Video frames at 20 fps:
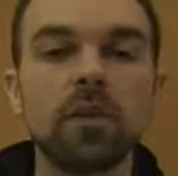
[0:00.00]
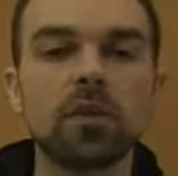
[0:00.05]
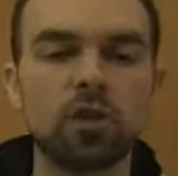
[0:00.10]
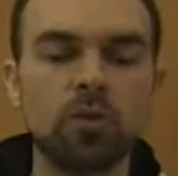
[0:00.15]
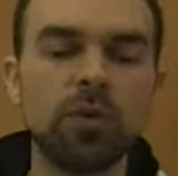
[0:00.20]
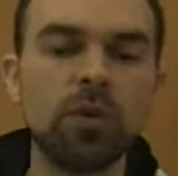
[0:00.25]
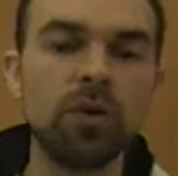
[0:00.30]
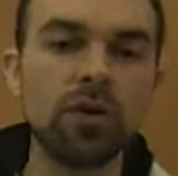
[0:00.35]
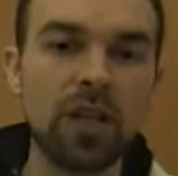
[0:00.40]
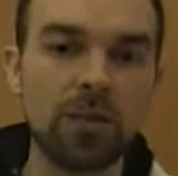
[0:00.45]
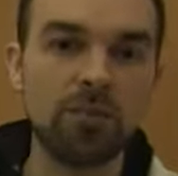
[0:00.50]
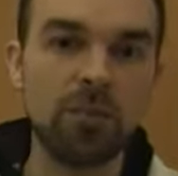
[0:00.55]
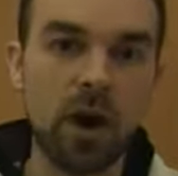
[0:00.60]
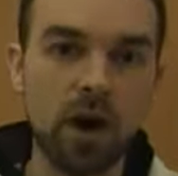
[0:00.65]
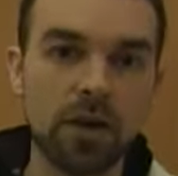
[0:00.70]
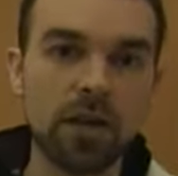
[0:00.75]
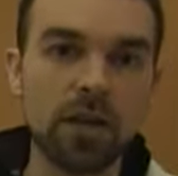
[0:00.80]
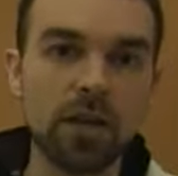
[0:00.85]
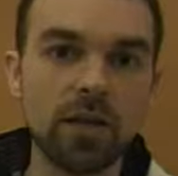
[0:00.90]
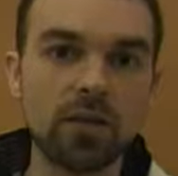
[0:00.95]
So we know that
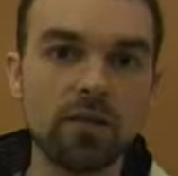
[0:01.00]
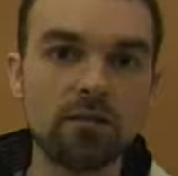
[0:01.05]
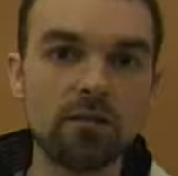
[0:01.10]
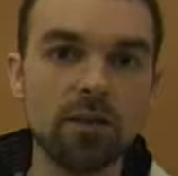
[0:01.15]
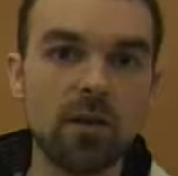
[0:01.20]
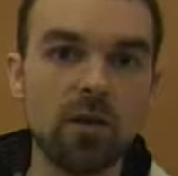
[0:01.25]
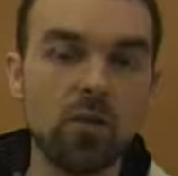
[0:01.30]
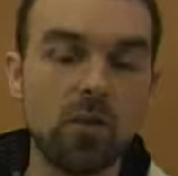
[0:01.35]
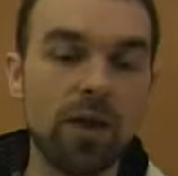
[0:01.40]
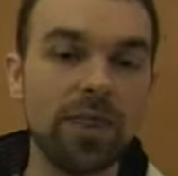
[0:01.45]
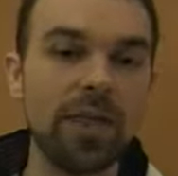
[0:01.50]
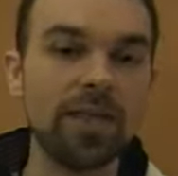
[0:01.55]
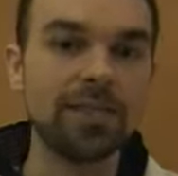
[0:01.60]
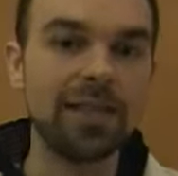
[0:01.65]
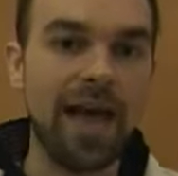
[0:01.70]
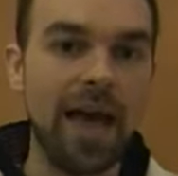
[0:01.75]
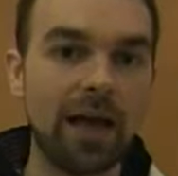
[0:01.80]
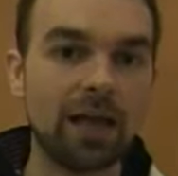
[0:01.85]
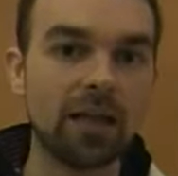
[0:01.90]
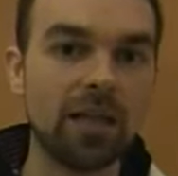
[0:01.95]
parkin, when
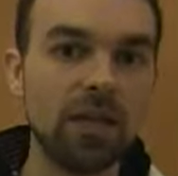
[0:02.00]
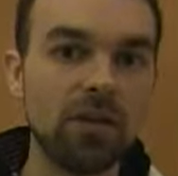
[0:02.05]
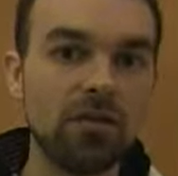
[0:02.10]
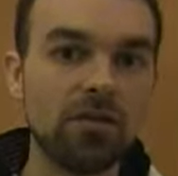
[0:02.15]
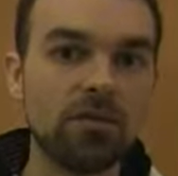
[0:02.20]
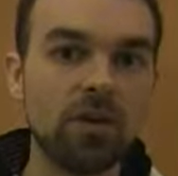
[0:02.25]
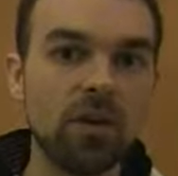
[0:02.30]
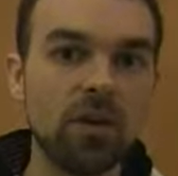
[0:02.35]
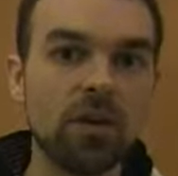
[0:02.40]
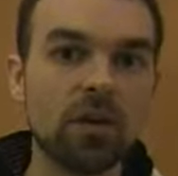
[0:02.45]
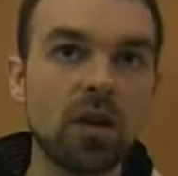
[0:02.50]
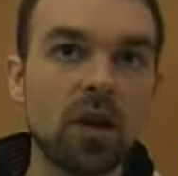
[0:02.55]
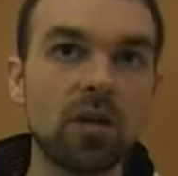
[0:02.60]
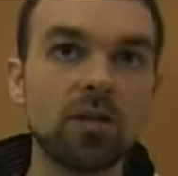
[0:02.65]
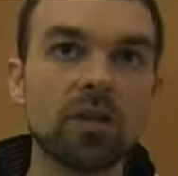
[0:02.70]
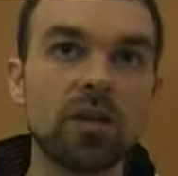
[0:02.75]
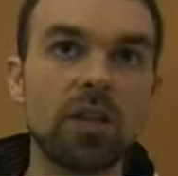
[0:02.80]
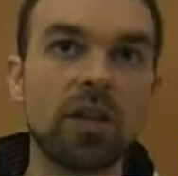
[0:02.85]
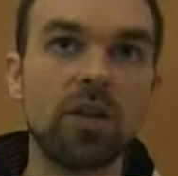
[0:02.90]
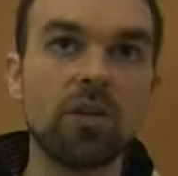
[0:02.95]
it's active,
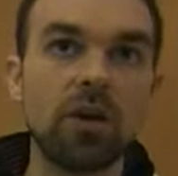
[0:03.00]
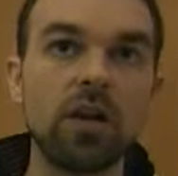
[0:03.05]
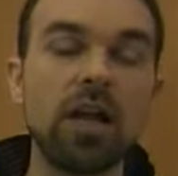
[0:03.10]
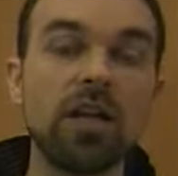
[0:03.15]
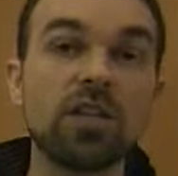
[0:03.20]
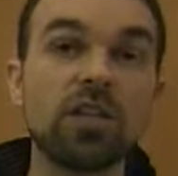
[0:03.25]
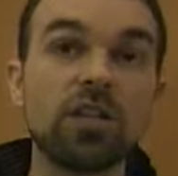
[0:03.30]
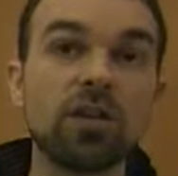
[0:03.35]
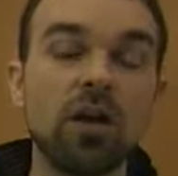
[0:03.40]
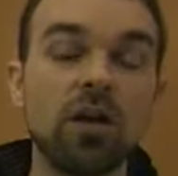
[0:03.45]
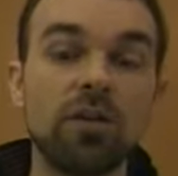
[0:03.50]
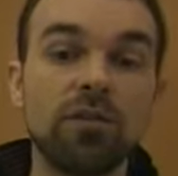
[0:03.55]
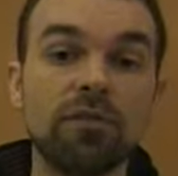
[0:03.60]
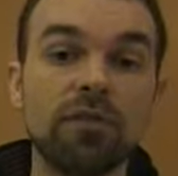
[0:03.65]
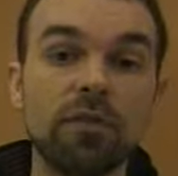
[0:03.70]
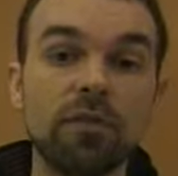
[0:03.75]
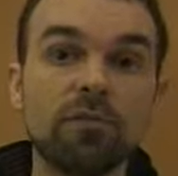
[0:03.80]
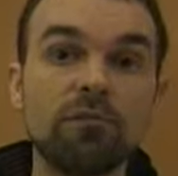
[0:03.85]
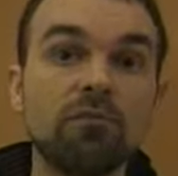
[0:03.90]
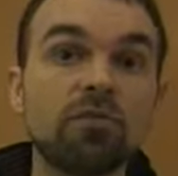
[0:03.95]
causes a degradation of
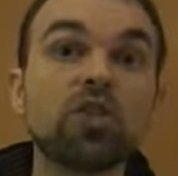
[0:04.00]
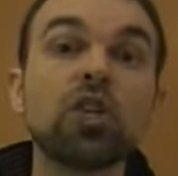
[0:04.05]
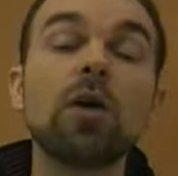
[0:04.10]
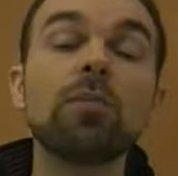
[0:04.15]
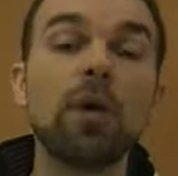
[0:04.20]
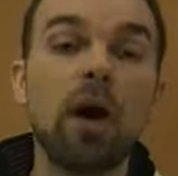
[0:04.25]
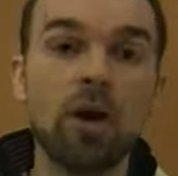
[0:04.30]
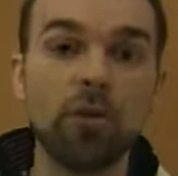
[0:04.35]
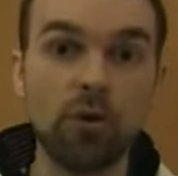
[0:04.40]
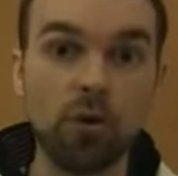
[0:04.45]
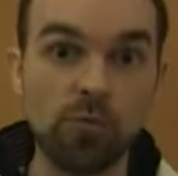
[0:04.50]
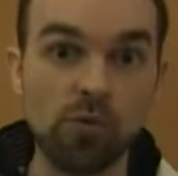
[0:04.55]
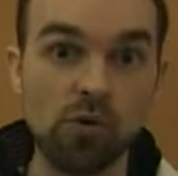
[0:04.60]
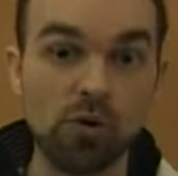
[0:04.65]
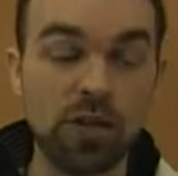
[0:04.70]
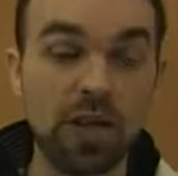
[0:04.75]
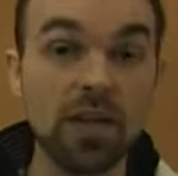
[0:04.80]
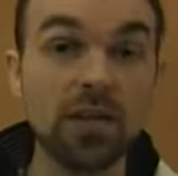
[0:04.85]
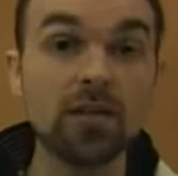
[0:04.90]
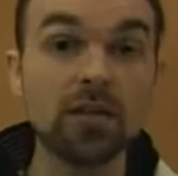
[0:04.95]
some other
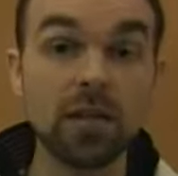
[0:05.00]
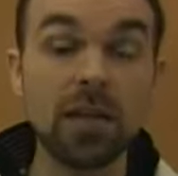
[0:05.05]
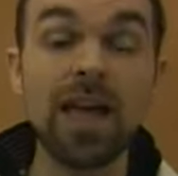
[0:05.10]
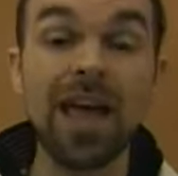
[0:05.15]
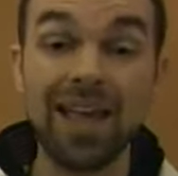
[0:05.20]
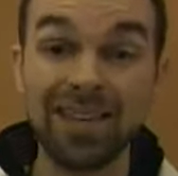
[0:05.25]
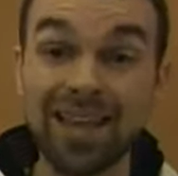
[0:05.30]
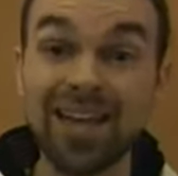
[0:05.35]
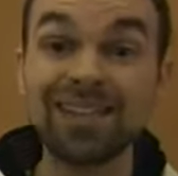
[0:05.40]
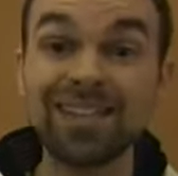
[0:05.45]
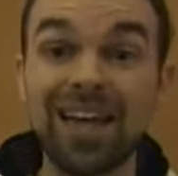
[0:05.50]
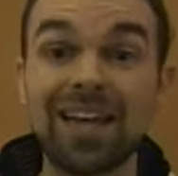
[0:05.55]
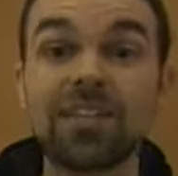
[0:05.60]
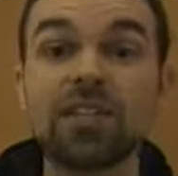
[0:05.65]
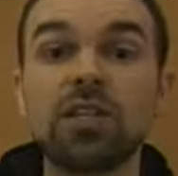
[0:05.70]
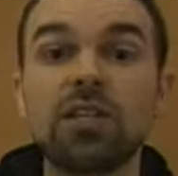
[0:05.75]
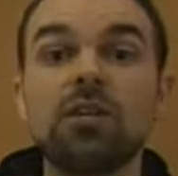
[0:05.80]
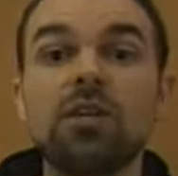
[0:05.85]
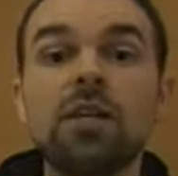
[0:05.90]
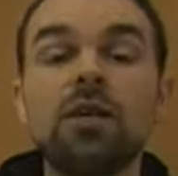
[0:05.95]
proteins, and that's
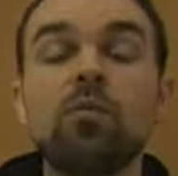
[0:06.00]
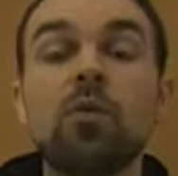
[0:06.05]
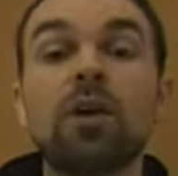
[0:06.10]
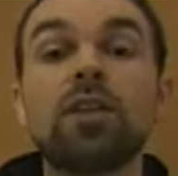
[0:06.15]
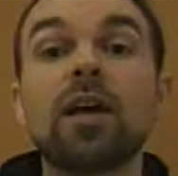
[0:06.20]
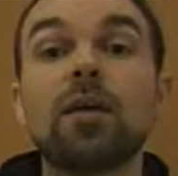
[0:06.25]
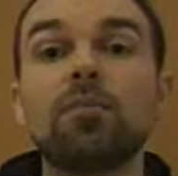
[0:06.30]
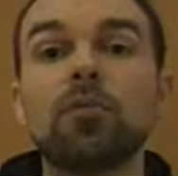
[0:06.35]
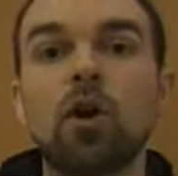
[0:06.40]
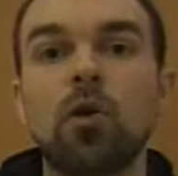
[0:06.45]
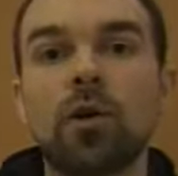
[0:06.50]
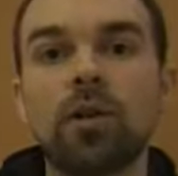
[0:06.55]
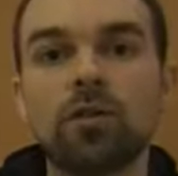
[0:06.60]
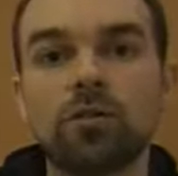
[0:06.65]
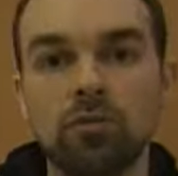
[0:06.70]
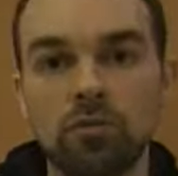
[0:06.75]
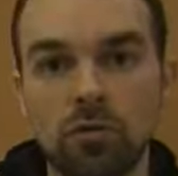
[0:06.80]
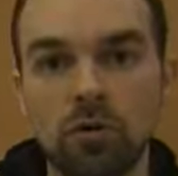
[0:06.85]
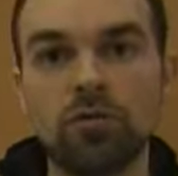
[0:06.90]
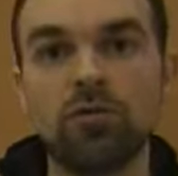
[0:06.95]
actually what I'm going
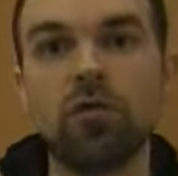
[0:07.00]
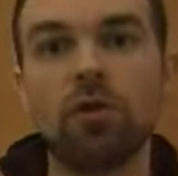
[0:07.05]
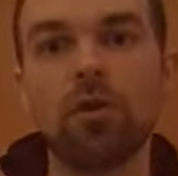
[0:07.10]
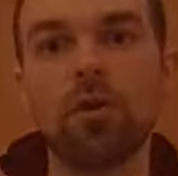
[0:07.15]
to look